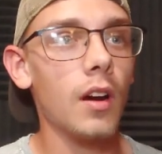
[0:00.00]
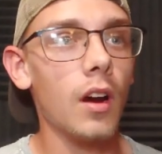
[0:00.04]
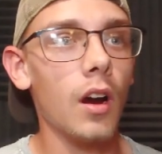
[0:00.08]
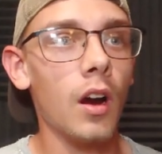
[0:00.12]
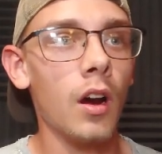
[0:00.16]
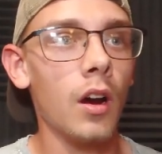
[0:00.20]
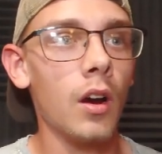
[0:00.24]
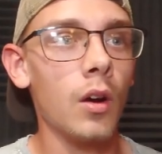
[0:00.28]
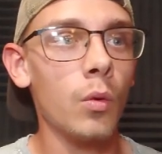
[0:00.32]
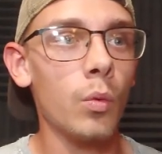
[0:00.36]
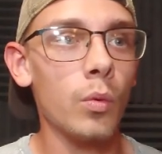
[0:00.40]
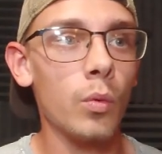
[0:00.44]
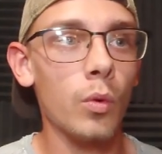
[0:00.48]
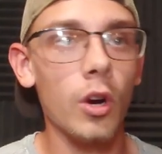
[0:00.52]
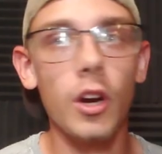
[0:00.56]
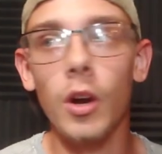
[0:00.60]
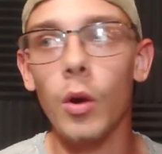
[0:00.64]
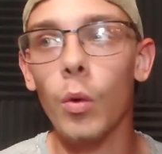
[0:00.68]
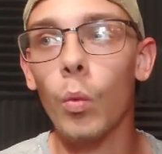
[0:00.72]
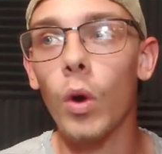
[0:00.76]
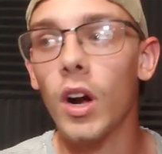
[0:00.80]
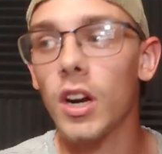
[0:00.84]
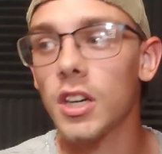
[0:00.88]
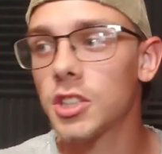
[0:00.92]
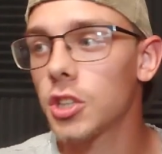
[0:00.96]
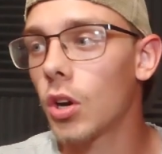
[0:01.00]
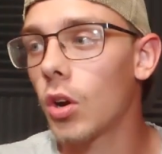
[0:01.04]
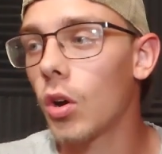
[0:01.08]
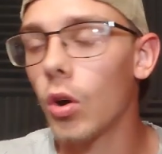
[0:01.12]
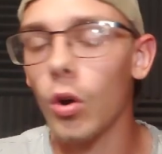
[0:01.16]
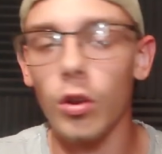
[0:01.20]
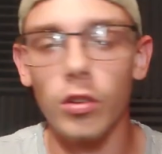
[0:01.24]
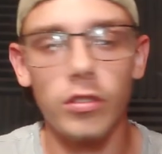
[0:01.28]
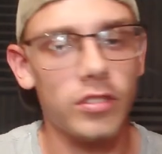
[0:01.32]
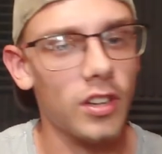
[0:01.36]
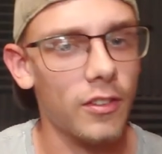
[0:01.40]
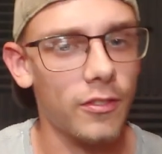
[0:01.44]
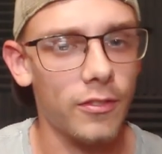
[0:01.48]
We're going to watch
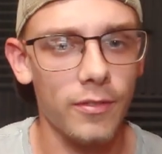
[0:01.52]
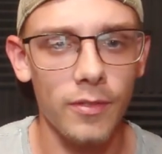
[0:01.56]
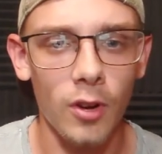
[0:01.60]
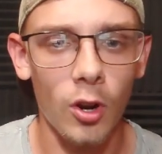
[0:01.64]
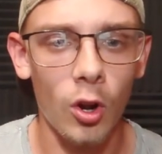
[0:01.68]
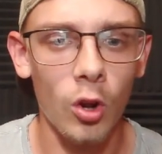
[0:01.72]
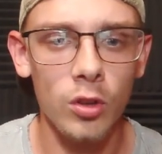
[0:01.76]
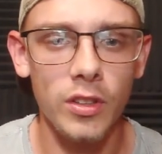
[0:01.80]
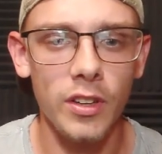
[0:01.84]
all